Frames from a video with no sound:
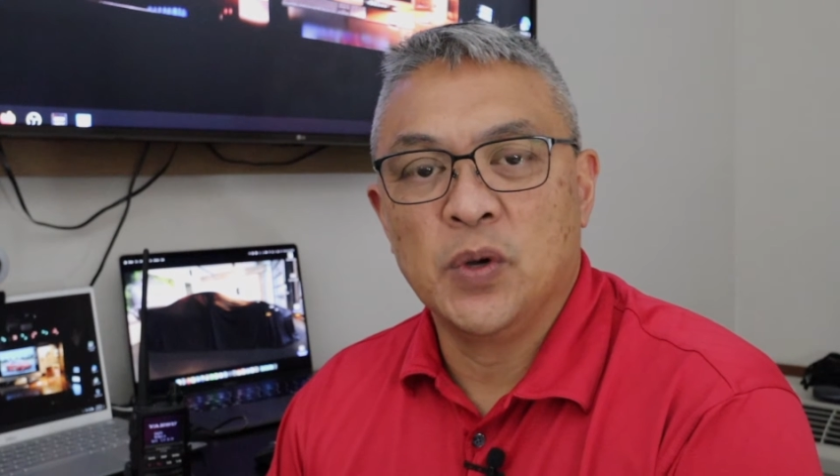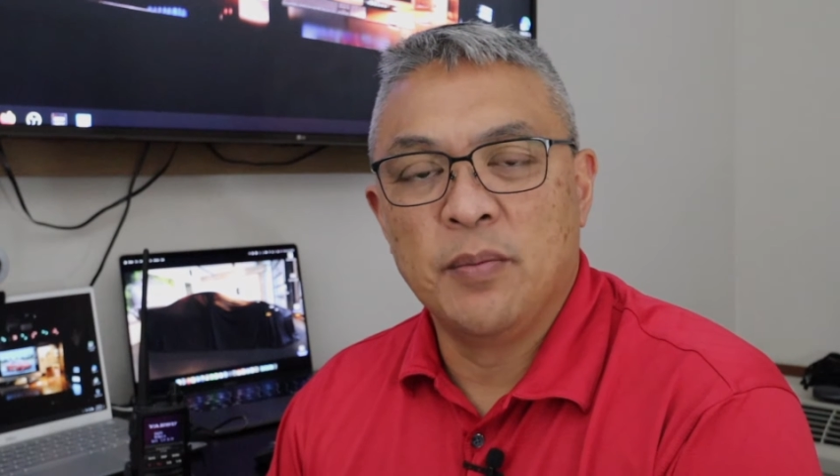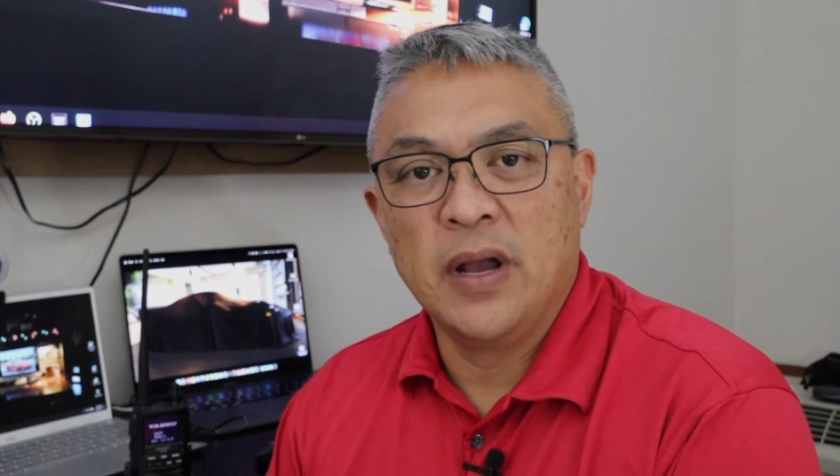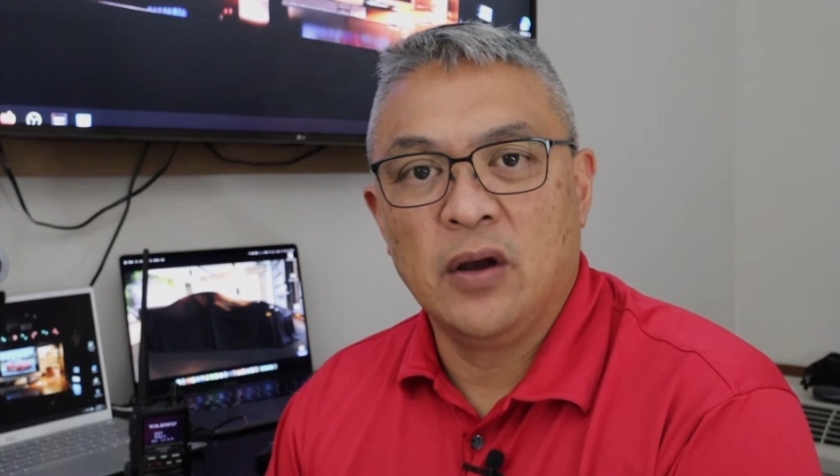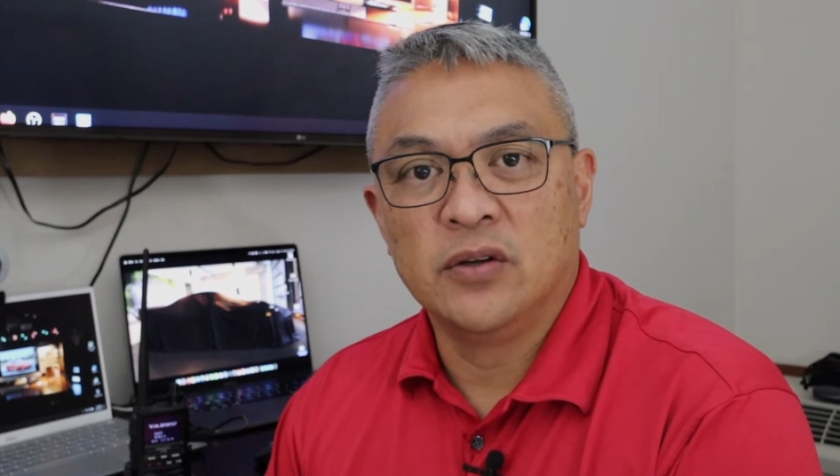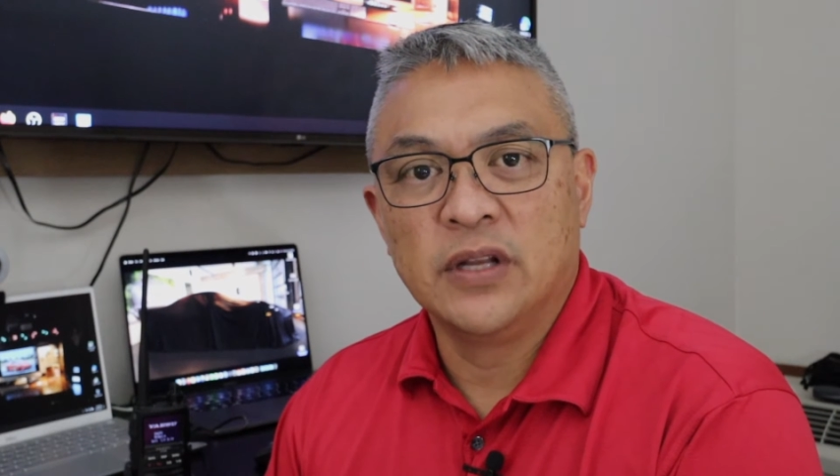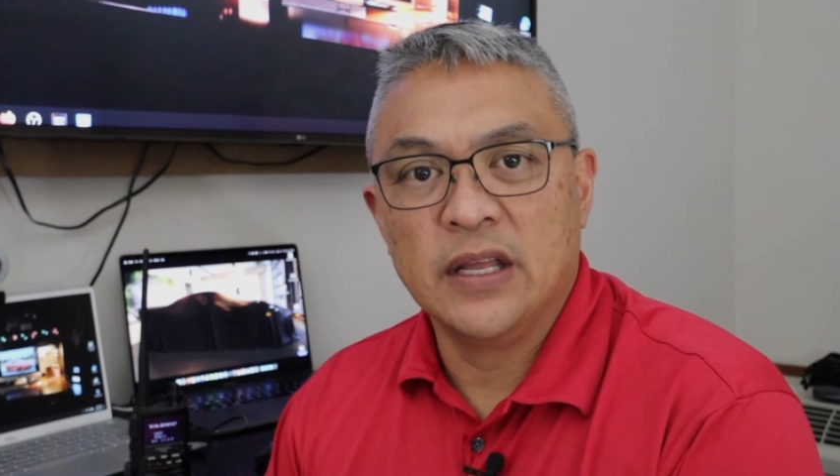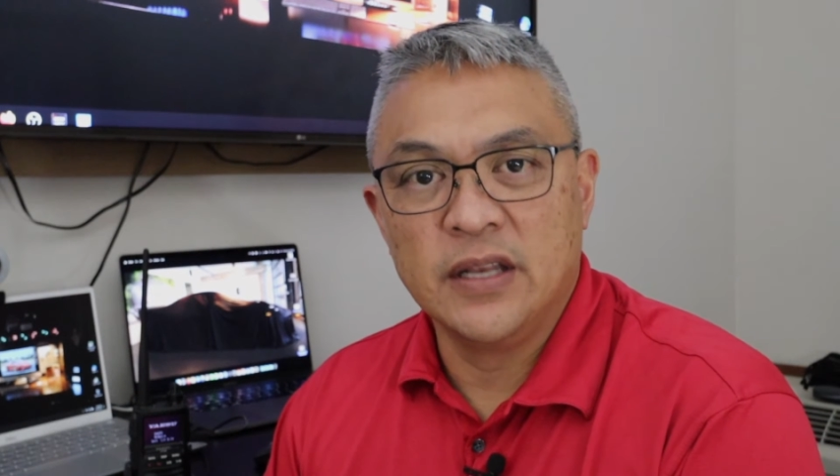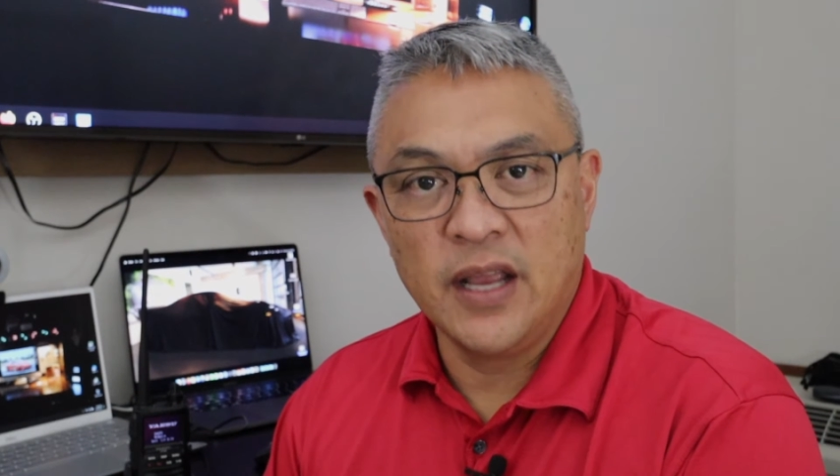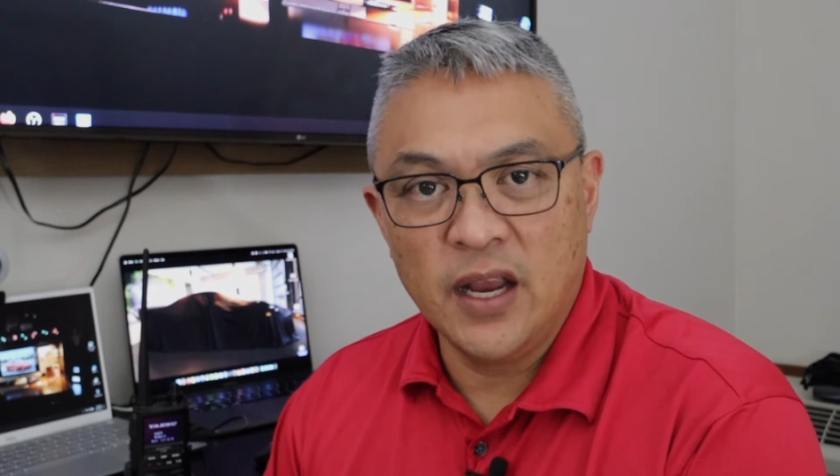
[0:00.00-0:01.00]
about
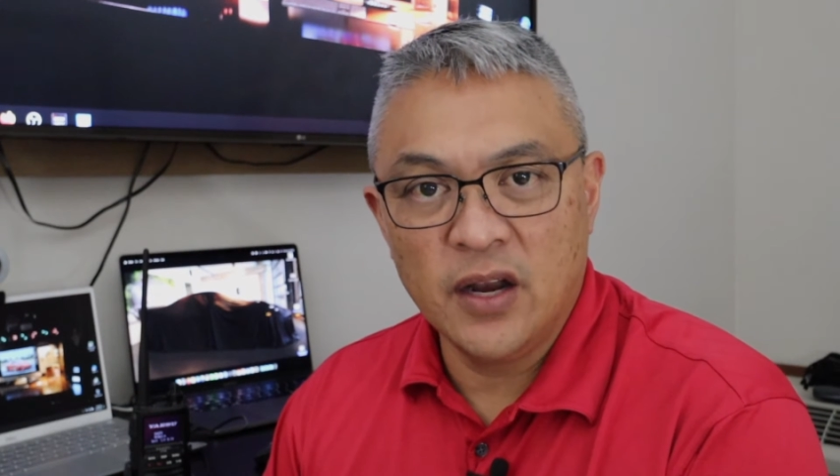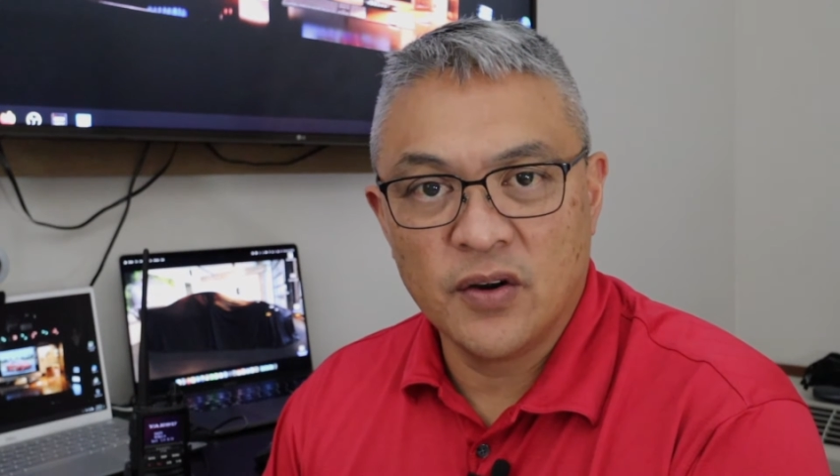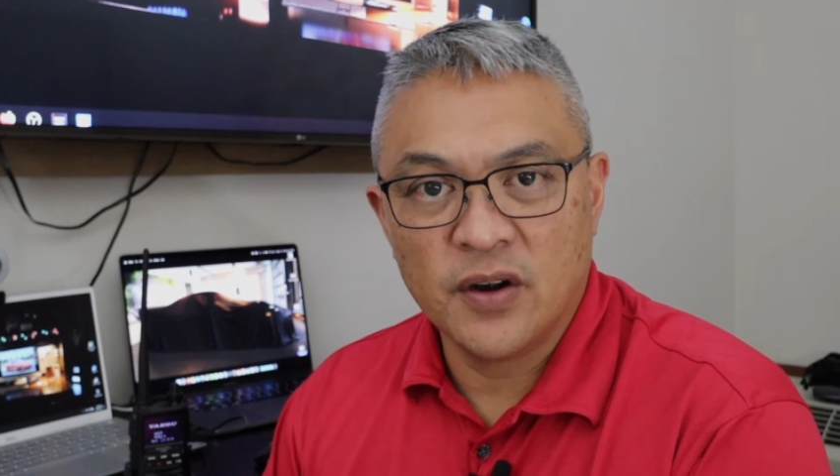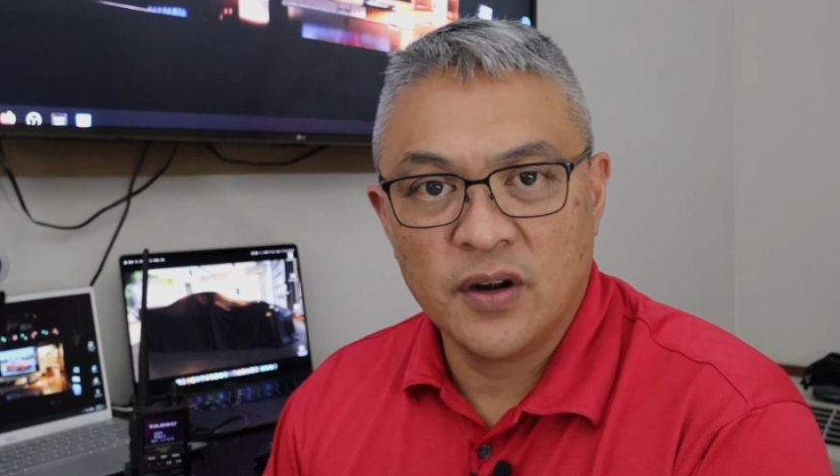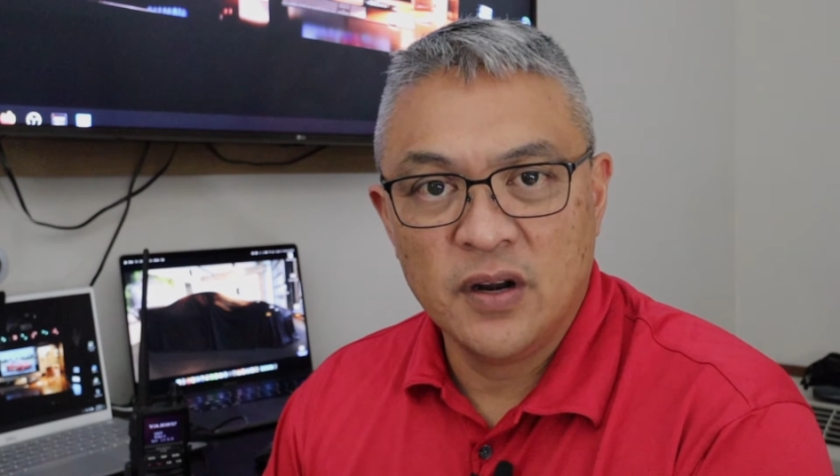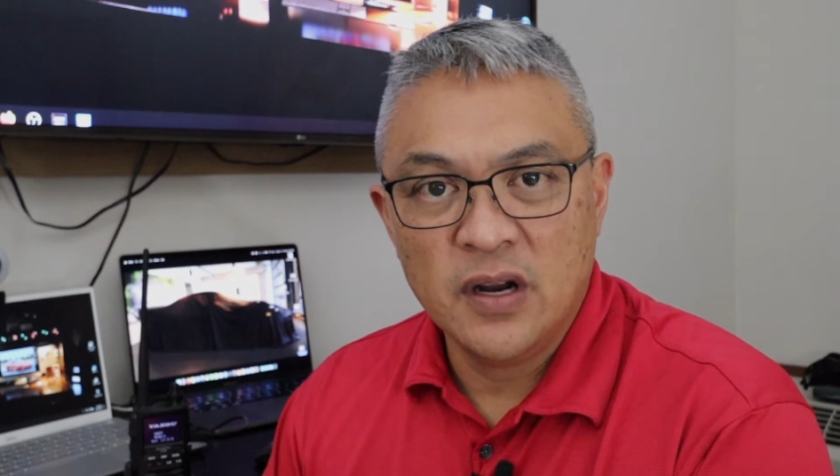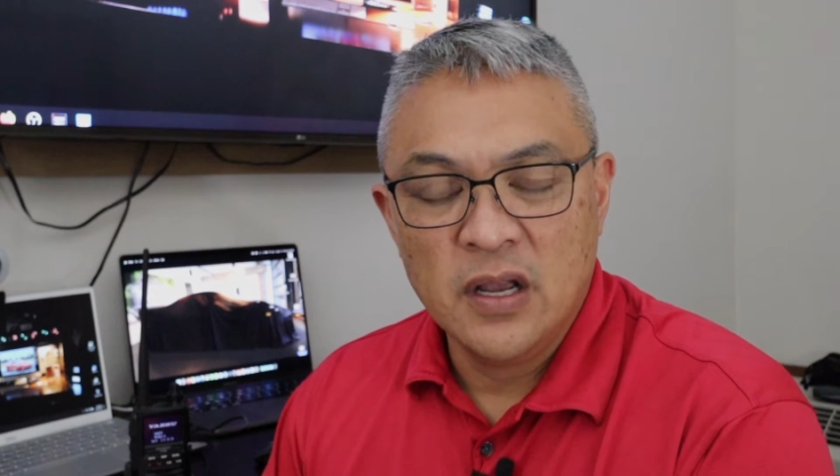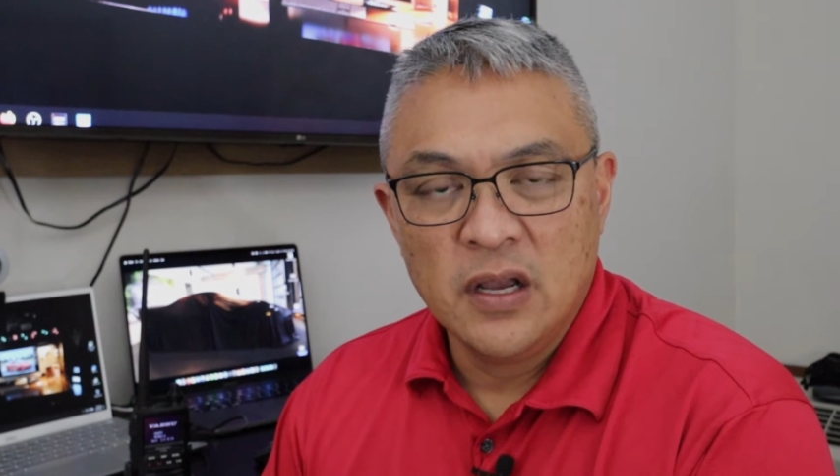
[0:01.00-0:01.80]
an error